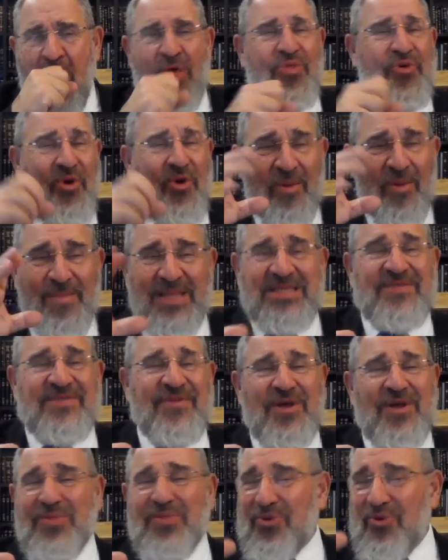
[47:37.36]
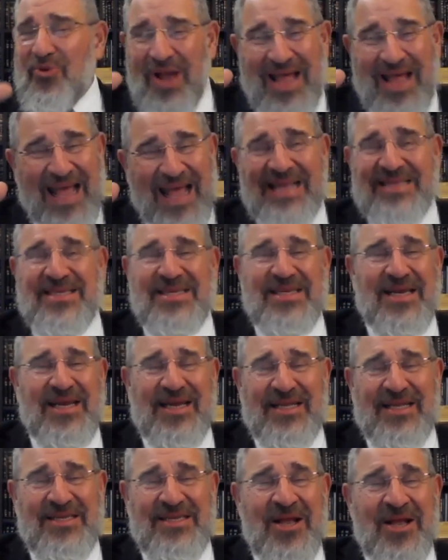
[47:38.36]
through a mitzvah, through a
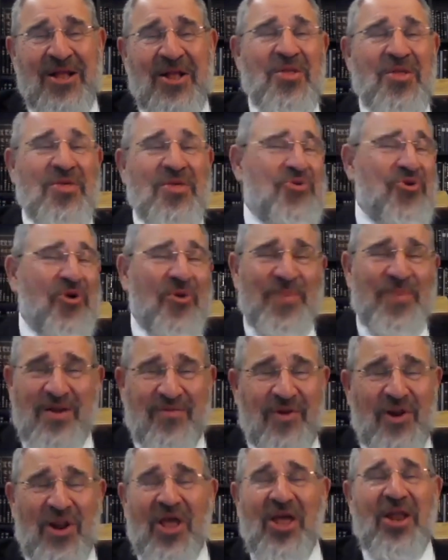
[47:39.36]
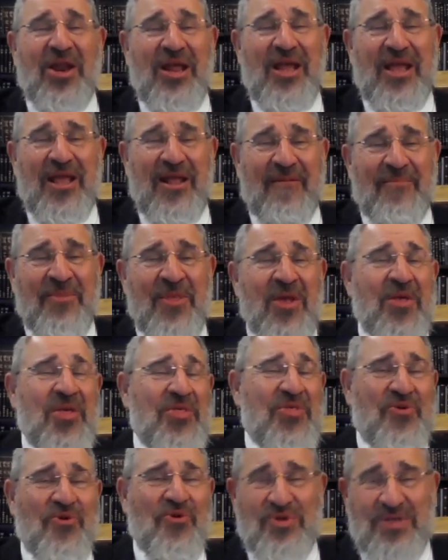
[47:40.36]
chesed, through a bit of learning,
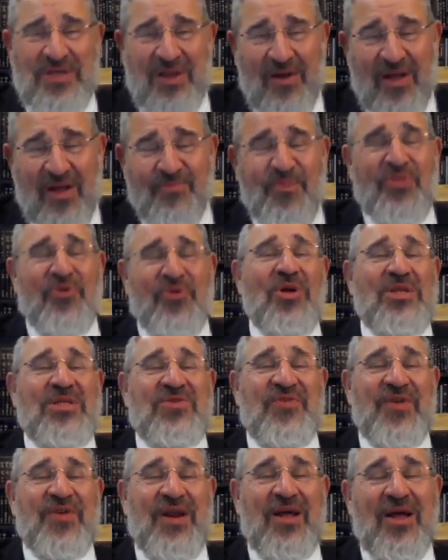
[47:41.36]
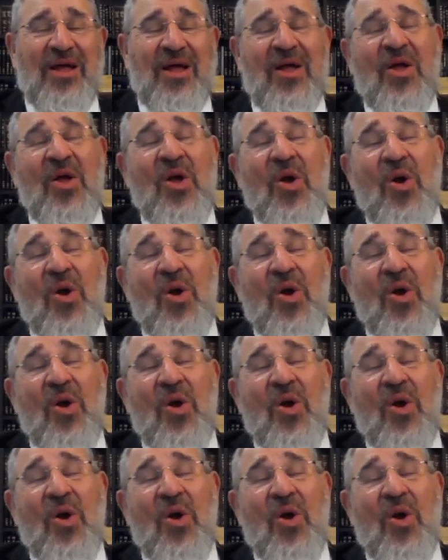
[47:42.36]
through a tefillah?